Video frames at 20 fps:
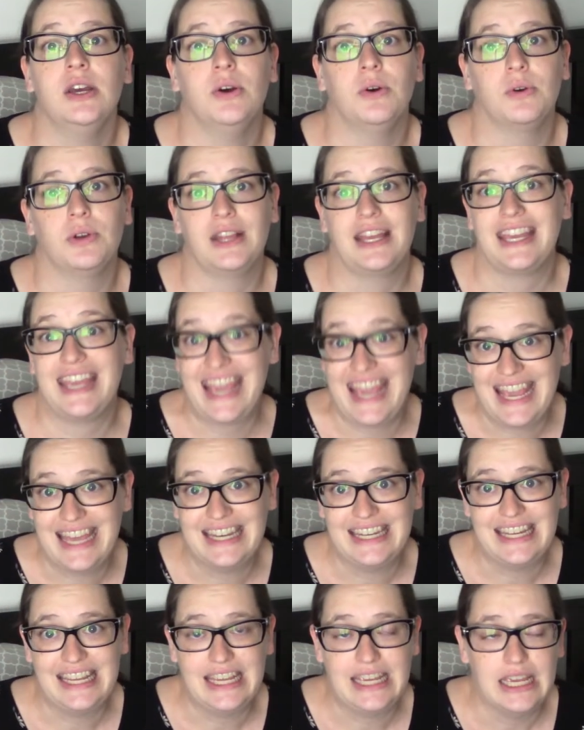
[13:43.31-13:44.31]
or like
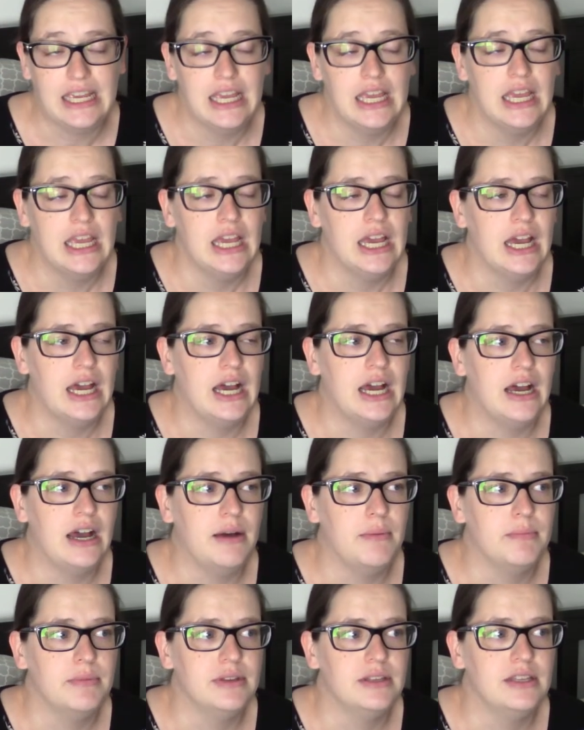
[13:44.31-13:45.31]
candy
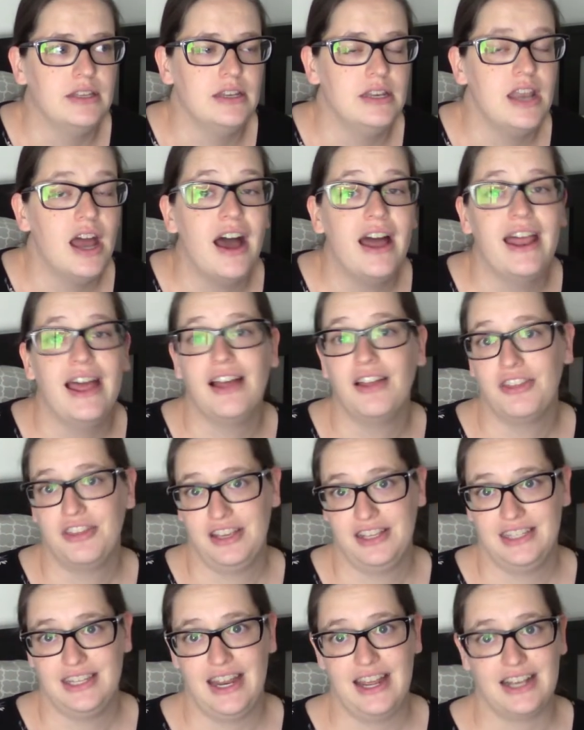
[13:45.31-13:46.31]
um, not
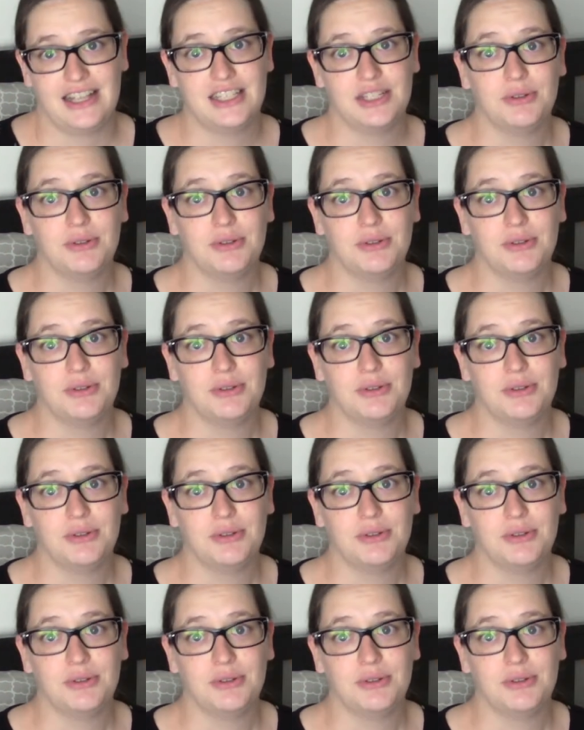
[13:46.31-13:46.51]
healthy snacks.